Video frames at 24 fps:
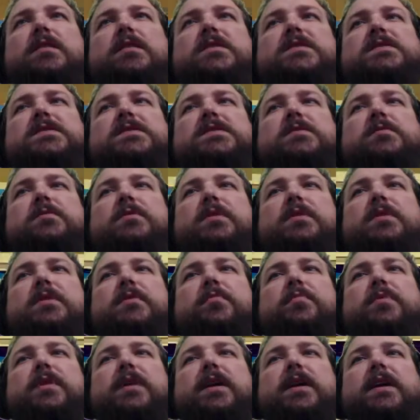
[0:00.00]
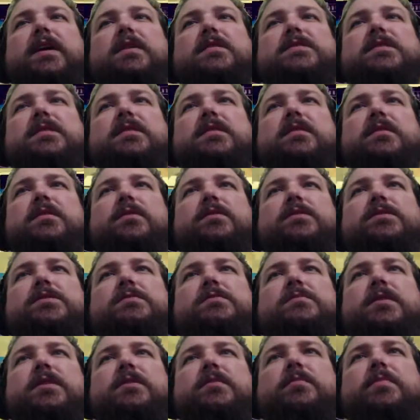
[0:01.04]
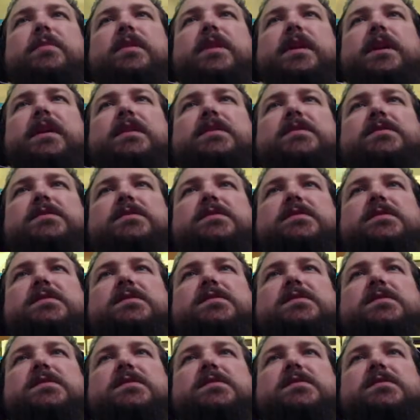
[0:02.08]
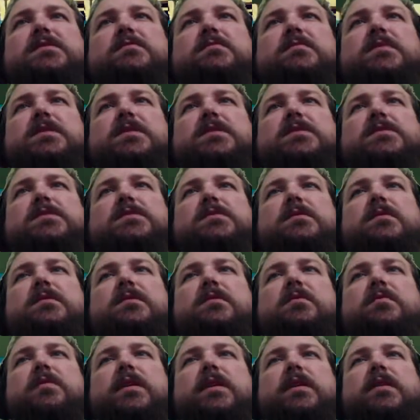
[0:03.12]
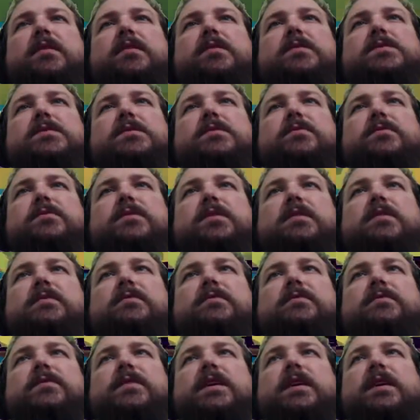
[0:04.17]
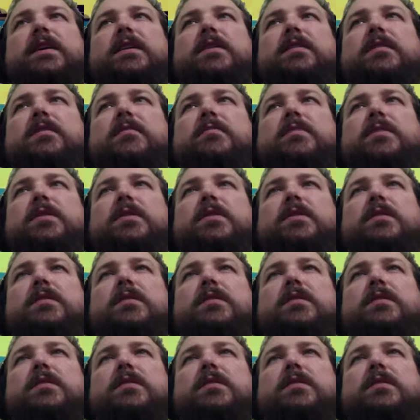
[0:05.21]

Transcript: Let's see what other planets... I know there's some other planets in this system. Let's look around and see if we can find them.